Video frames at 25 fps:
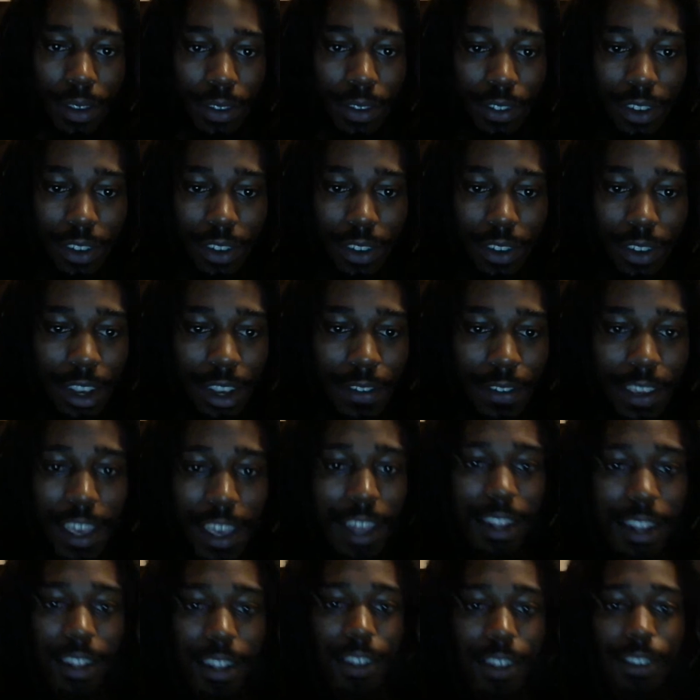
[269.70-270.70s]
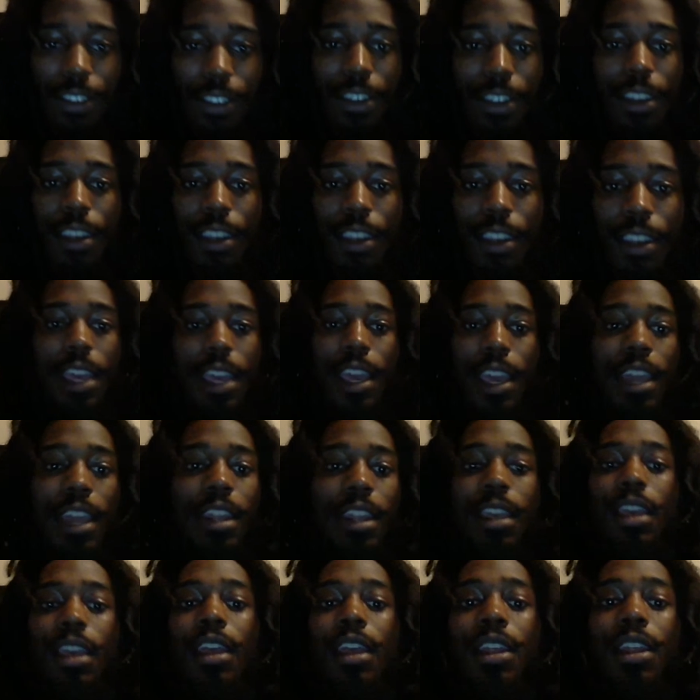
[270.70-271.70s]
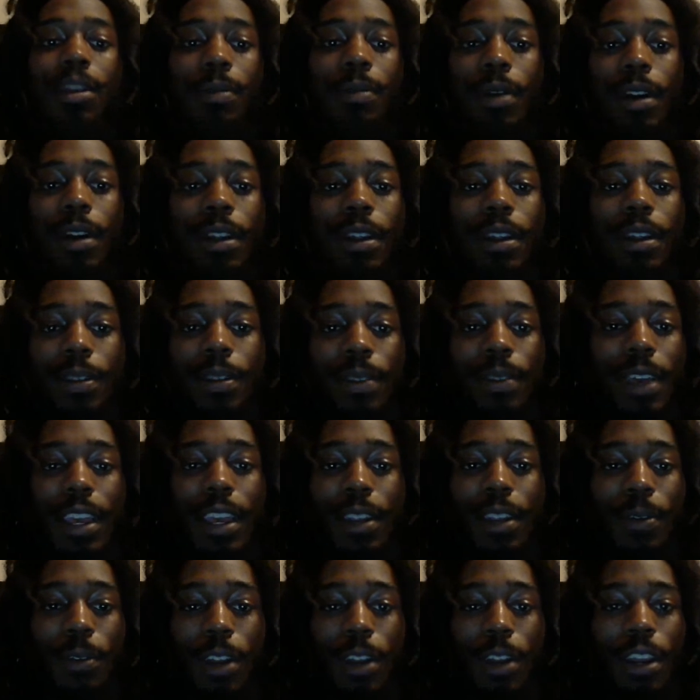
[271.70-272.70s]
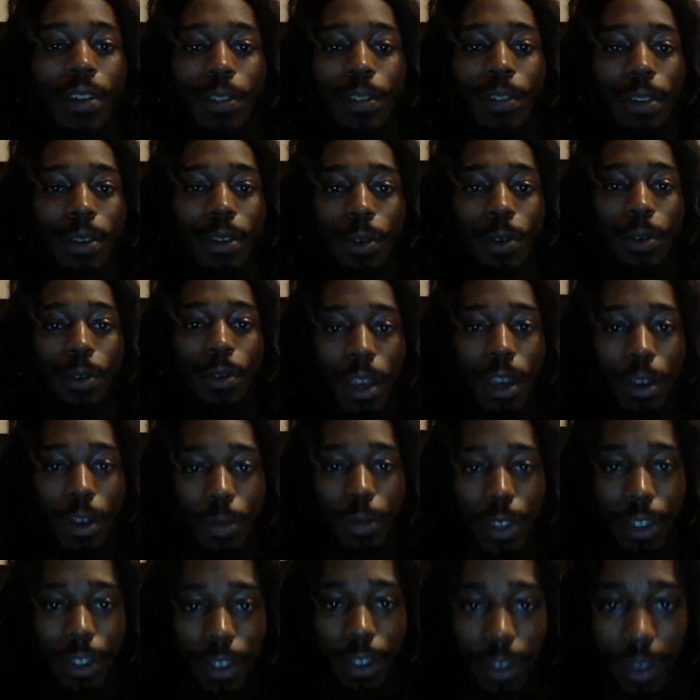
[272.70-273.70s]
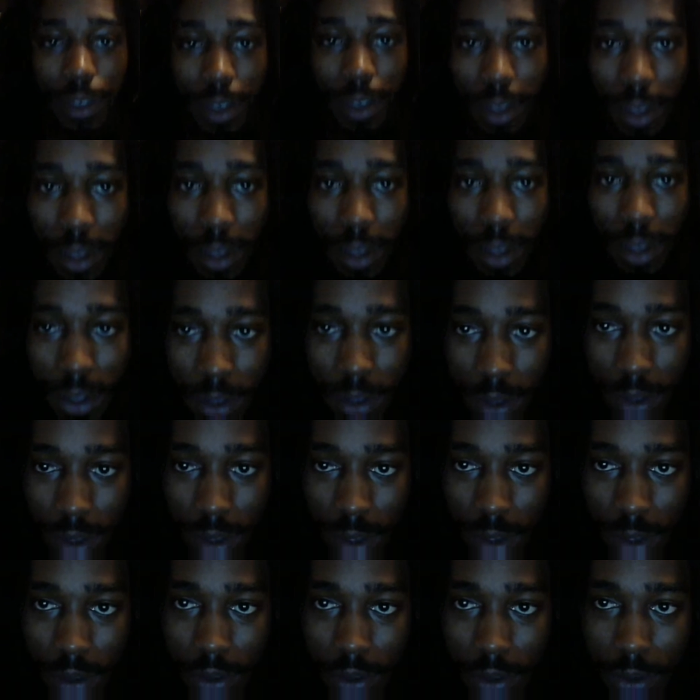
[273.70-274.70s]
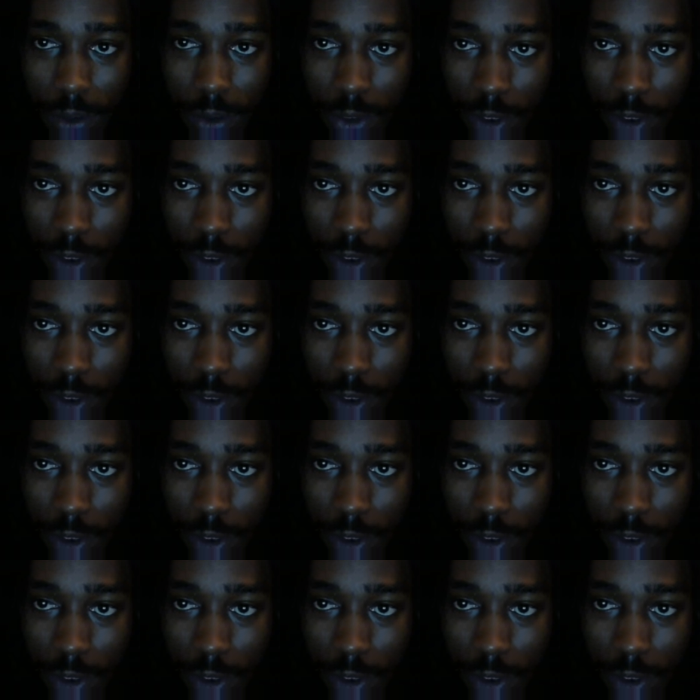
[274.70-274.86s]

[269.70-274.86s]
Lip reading: John F. Kennedy shit. Anybody, whatever who come and do